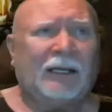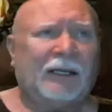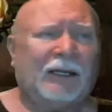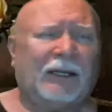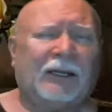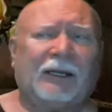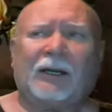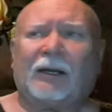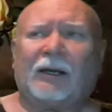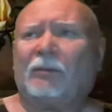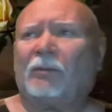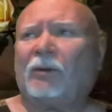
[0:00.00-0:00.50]

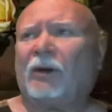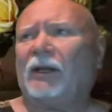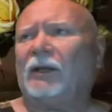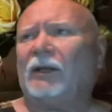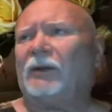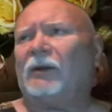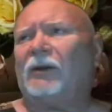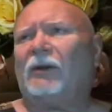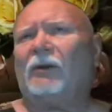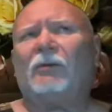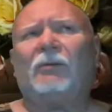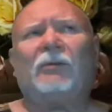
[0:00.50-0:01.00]
You're going to breathe
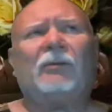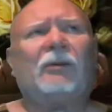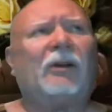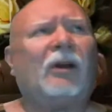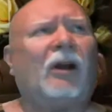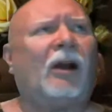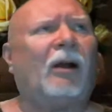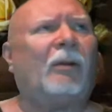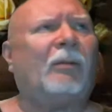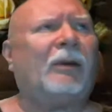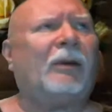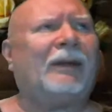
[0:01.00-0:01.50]
your own
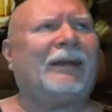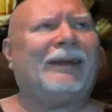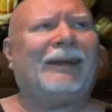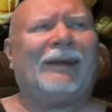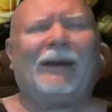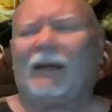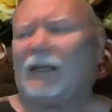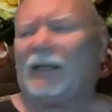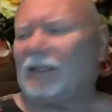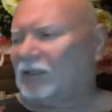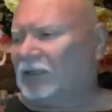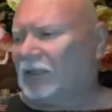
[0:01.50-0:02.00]
carbon
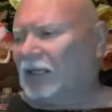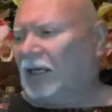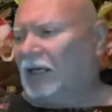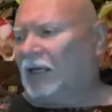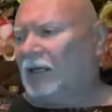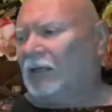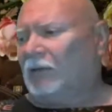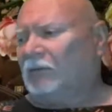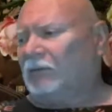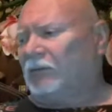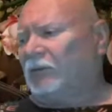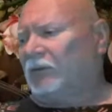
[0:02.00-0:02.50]

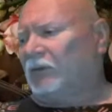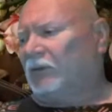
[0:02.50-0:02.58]
dioxide.